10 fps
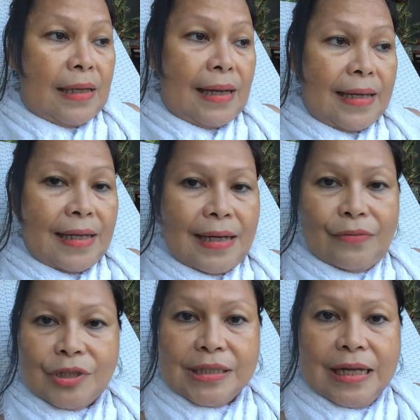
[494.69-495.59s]
luckily I
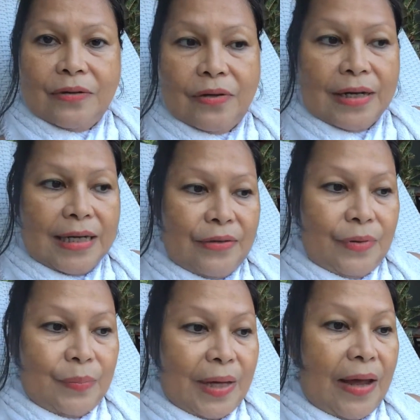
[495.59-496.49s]
was done already
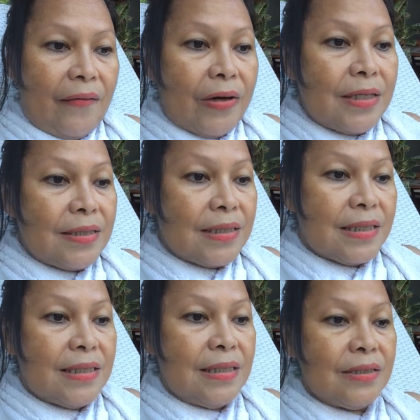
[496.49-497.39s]
with my
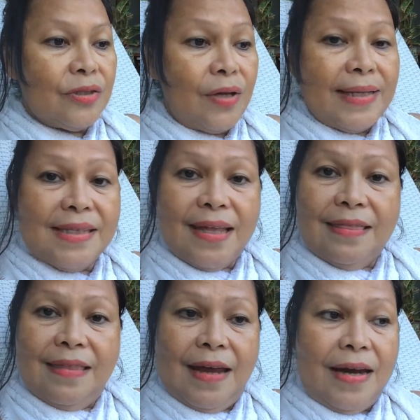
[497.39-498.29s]
errands. So I sat
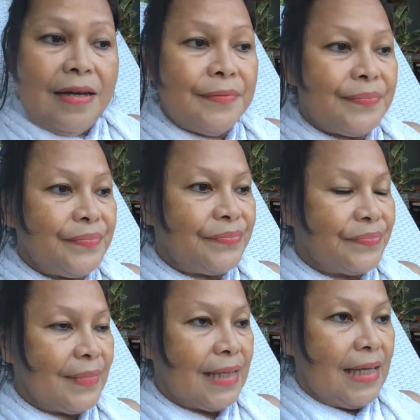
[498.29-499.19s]
there.
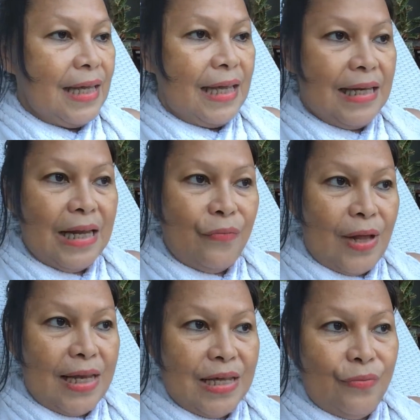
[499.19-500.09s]
And then
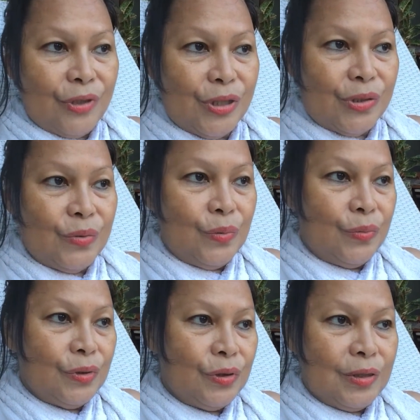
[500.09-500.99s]
while he was
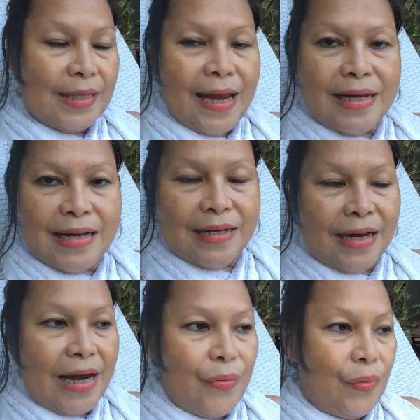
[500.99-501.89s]
standing
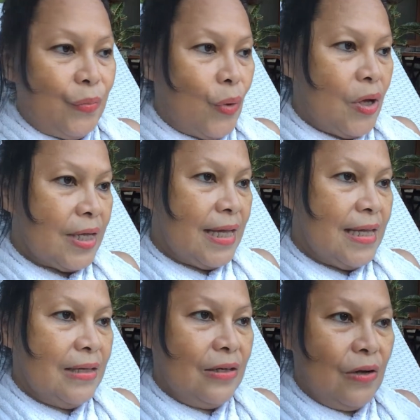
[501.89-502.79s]
there
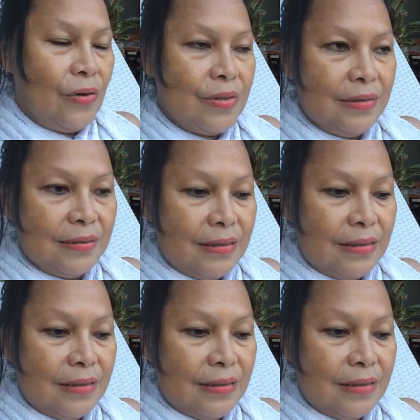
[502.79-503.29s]
walking, you know,